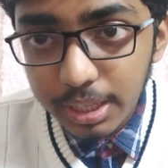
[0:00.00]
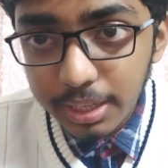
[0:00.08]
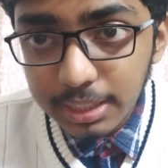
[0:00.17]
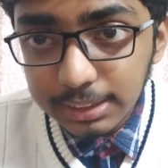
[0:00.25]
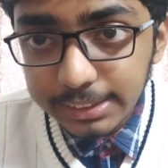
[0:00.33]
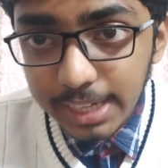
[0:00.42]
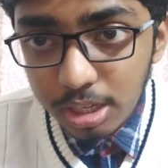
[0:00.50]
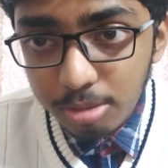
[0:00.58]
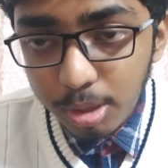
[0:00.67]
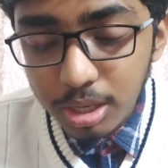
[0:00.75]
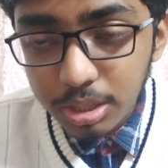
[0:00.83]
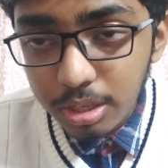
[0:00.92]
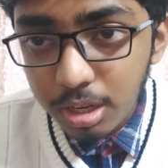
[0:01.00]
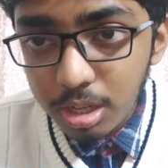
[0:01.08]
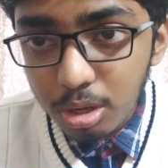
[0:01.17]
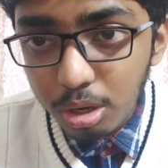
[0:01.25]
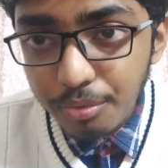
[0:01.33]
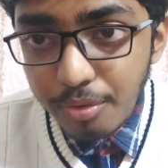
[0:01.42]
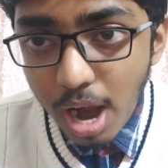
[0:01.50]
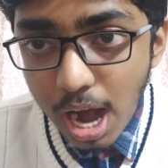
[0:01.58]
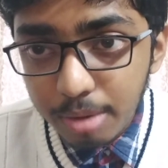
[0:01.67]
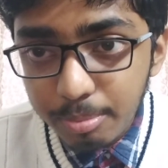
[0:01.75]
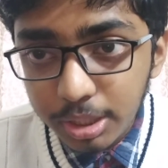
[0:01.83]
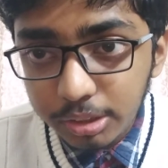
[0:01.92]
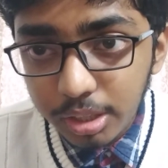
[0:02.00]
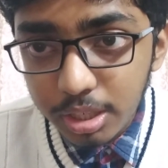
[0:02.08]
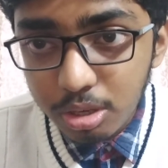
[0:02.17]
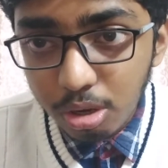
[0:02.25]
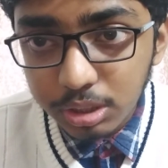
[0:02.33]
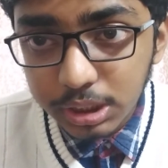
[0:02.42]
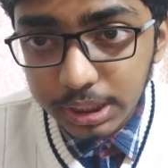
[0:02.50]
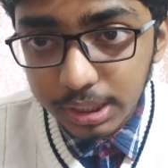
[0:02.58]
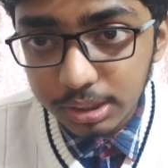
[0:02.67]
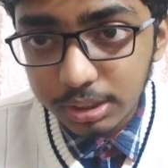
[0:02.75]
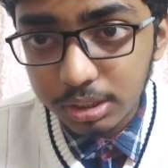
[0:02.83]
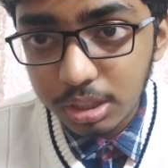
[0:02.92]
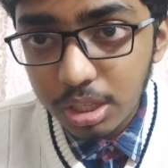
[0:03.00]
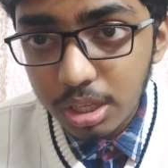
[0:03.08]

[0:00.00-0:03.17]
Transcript: In standard model, there are a lot of arbitrary constants.